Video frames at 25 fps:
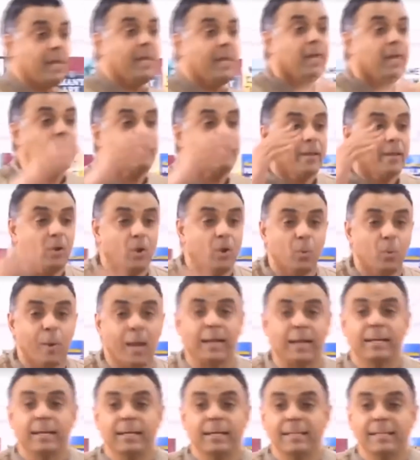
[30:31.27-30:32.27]
They don't
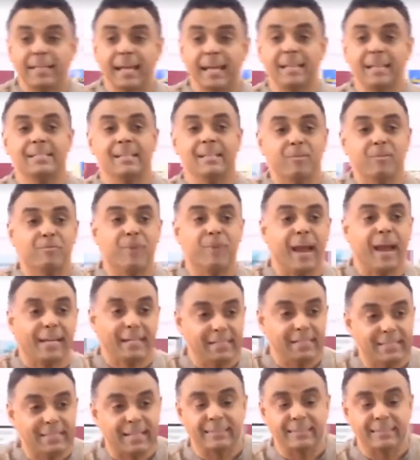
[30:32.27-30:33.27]
work Thursday, Friday,
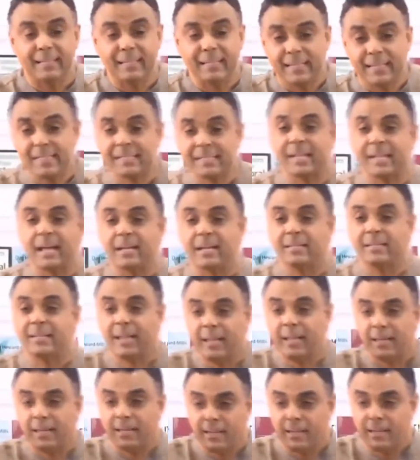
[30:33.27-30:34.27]
Saturday, Sunday.